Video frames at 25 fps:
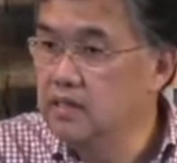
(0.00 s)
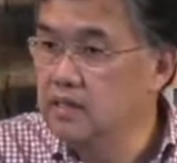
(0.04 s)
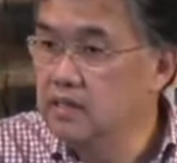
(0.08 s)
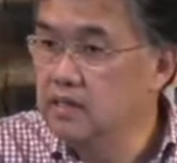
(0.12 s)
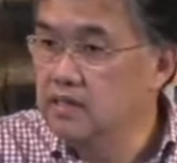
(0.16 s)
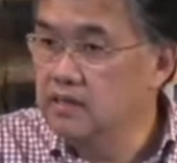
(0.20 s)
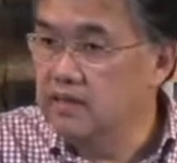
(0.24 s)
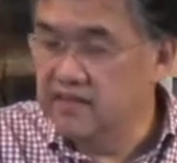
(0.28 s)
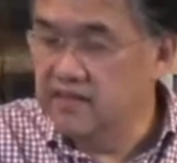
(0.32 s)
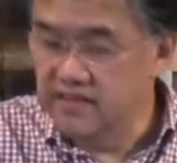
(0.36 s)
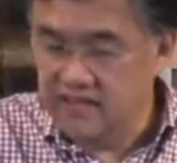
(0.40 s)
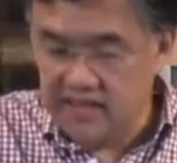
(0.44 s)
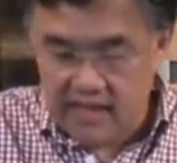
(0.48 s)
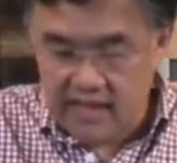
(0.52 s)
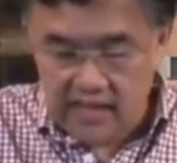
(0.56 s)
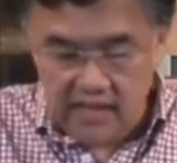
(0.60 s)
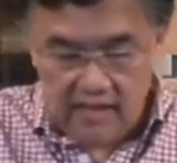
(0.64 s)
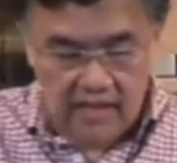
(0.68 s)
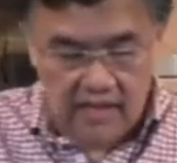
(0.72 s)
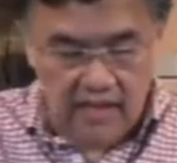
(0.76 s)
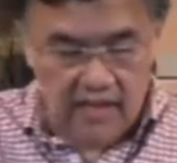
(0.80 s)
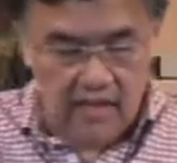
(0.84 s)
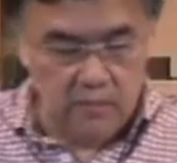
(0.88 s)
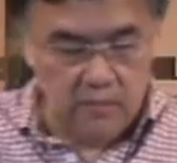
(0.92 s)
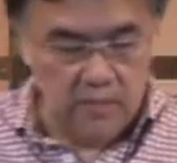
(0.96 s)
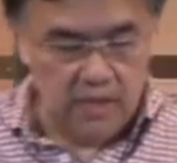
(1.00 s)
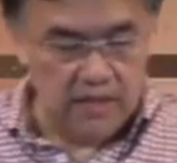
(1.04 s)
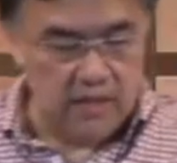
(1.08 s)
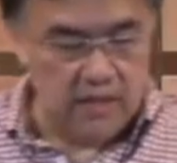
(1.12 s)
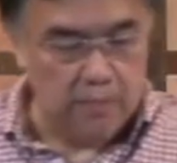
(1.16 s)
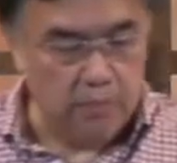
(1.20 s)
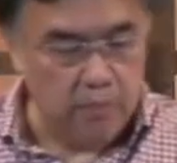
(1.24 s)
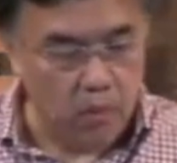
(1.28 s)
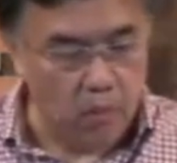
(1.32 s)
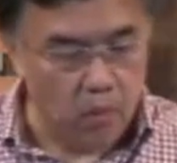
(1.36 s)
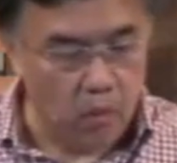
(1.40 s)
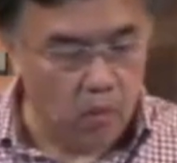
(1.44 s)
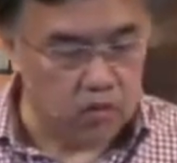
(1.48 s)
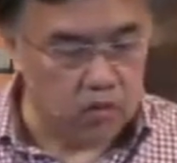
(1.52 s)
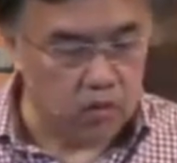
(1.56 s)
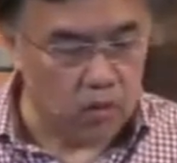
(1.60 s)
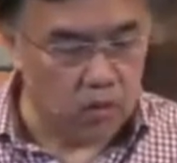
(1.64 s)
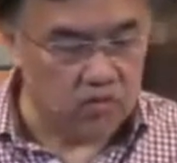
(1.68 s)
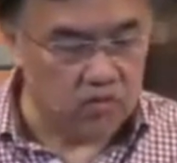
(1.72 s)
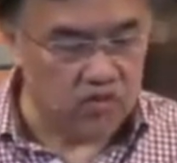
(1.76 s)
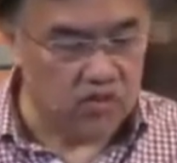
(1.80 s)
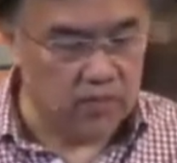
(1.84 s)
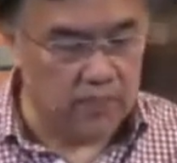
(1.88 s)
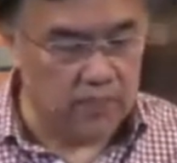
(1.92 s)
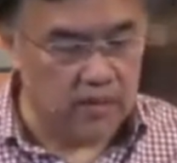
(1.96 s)
The second element that Paul
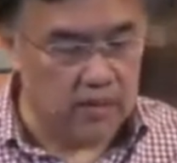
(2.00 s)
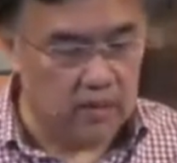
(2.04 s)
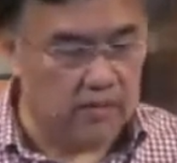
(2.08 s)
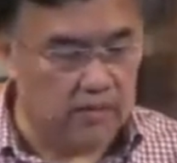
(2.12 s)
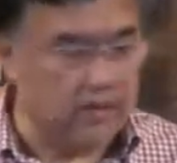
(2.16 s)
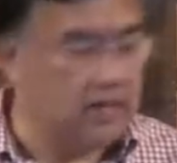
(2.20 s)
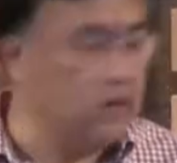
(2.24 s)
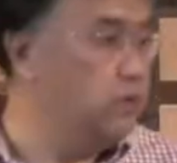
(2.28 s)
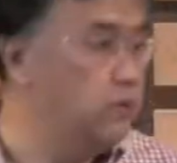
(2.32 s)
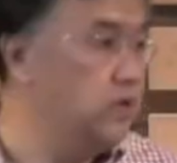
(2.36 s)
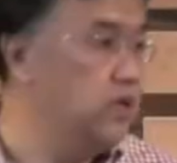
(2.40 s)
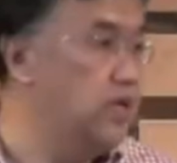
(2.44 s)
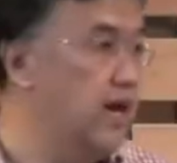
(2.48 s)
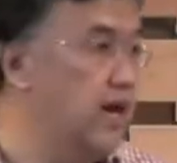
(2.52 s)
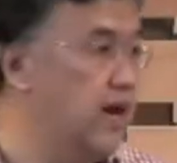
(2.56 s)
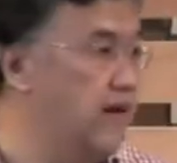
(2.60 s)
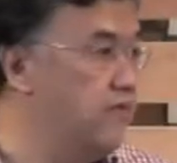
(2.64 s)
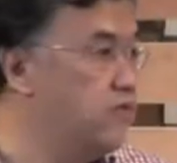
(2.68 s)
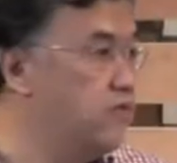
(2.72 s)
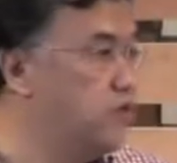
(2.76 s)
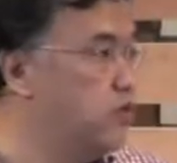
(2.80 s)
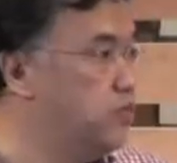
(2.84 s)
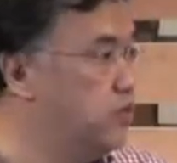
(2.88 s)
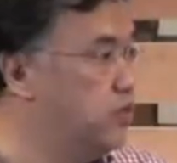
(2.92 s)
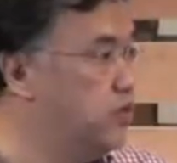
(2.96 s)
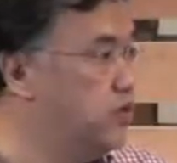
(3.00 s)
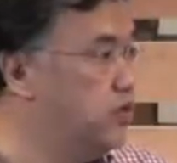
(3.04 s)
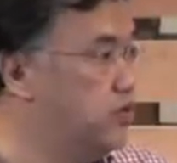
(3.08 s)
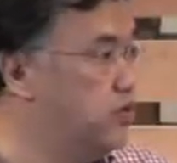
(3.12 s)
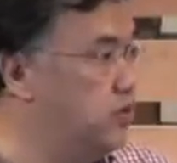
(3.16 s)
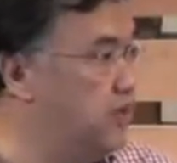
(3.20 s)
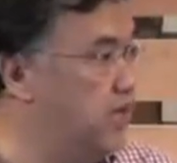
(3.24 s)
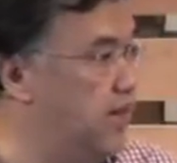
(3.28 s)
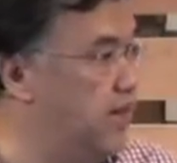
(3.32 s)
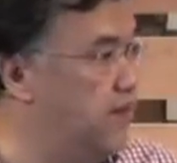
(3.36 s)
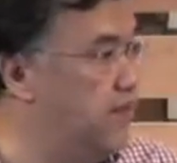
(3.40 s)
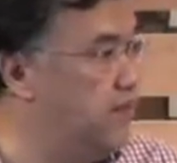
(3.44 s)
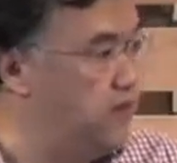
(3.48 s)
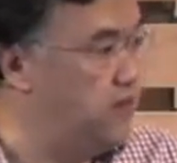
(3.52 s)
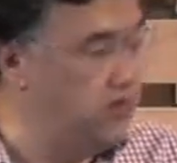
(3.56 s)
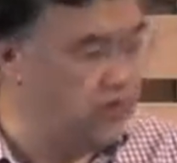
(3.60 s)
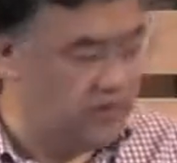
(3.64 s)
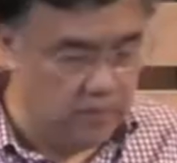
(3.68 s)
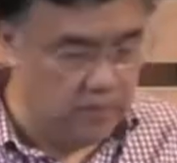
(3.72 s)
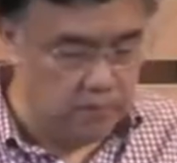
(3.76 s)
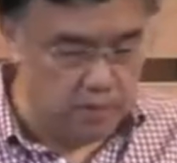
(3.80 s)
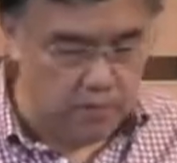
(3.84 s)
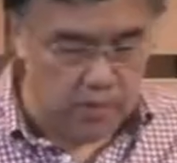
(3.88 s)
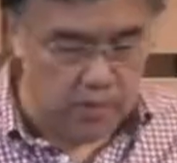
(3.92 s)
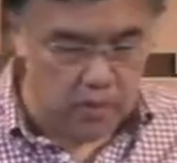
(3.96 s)
talks about that we have to put to death is
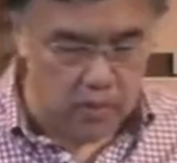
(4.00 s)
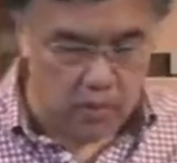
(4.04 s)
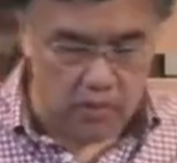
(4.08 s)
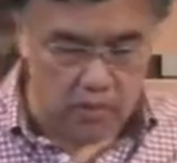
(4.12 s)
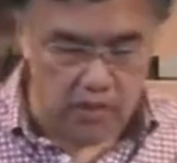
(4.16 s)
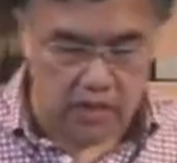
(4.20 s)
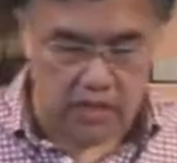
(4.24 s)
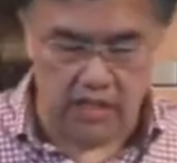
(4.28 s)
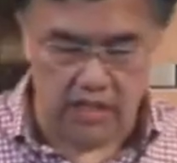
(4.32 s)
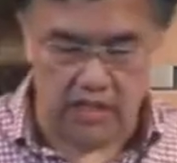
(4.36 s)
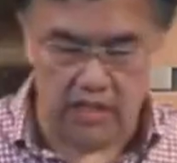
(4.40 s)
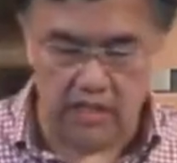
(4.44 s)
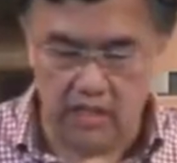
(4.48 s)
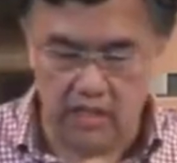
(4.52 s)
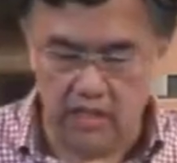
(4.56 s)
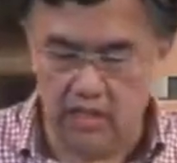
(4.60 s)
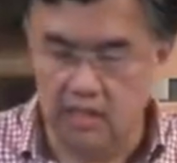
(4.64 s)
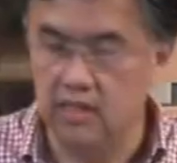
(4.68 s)
impurity.